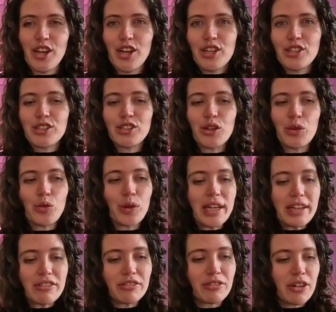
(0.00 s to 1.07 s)
So
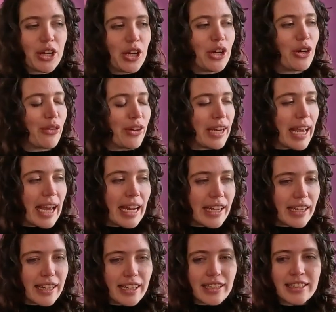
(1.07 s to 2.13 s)
we've created
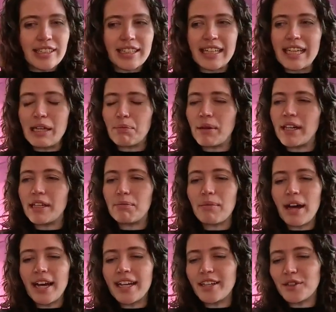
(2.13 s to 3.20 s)
it keeping in
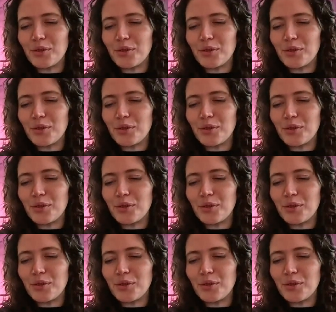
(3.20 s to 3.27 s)
mind